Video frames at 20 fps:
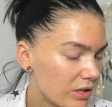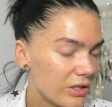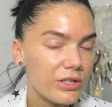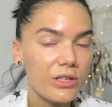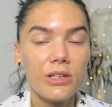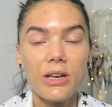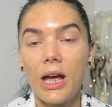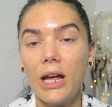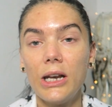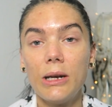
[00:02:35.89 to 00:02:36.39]

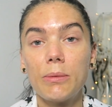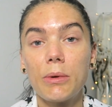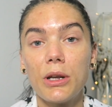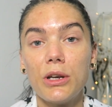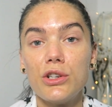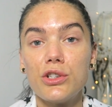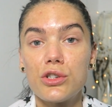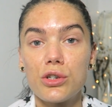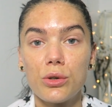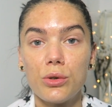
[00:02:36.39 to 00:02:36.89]
Tonight I'm
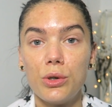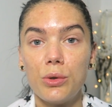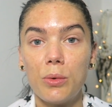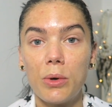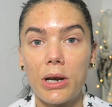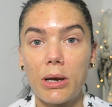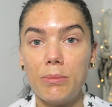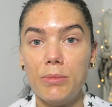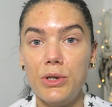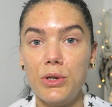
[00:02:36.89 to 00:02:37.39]
going to show you
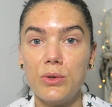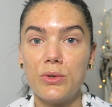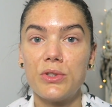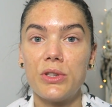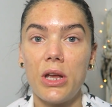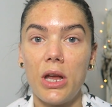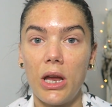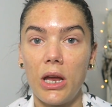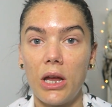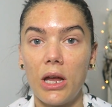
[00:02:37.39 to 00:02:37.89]
what I'm
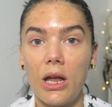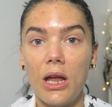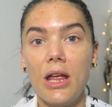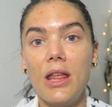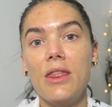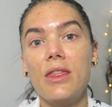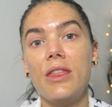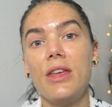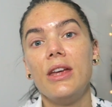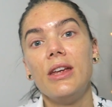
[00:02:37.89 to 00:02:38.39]
using
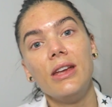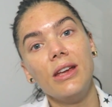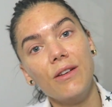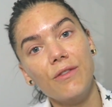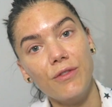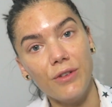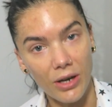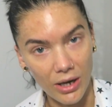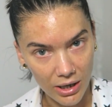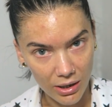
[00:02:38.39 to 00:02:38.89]
in the
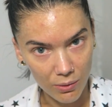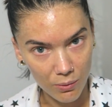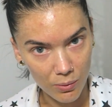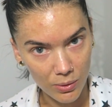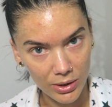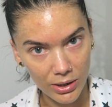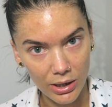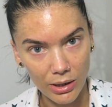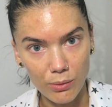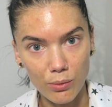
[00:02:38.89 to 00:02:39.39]
evening
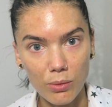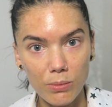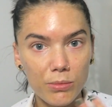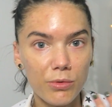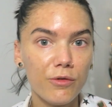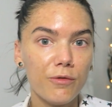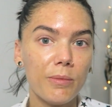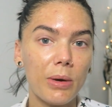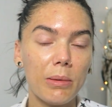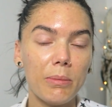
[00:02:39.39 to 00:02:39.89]
when I
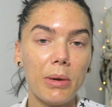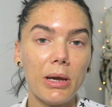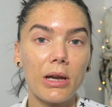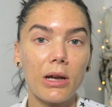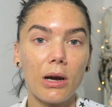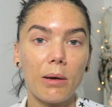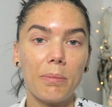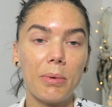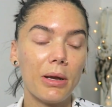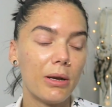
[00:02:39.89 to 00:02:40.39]
remove my
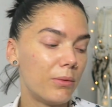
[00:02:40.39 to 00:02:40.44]
makeup